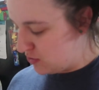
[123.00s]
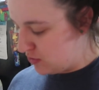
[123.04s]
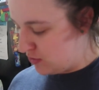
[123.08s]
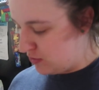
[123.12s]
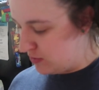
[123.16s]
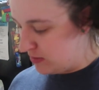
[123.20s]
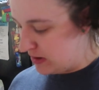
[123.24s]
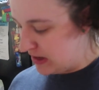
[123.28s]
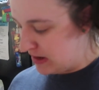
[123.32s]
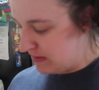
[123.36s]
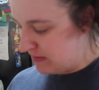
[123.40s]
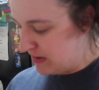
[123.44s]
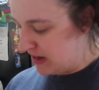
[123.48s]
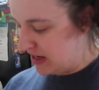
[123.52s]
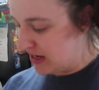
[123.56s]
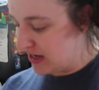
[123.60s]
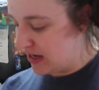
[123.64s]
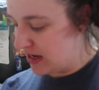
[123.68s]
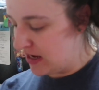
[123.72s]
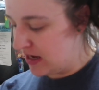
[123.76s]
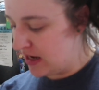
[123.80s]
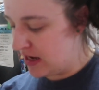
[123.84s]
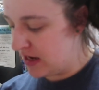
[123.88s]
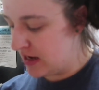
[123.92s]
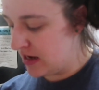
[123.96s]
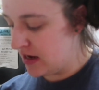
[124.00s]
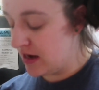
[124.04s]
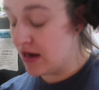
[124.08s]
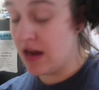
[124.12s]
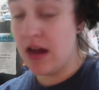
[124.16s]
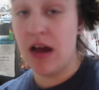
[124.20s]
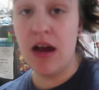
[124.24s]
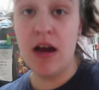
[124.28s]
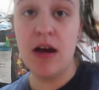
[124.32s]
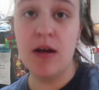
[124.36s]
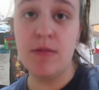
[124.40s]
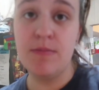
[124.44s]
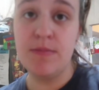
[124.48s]
to be making
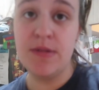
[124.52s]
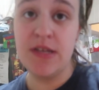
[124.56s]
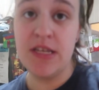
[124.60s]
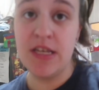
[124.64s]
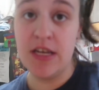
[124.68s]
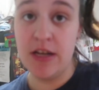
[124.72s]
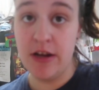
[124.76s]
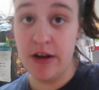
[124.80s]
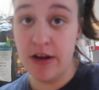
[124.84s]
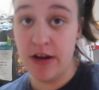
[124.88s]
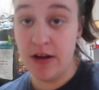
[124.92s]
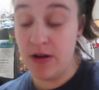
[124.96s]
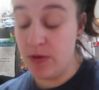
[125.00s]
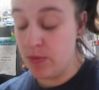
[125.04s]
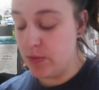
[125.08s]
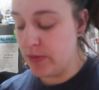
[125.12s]
um, dinner.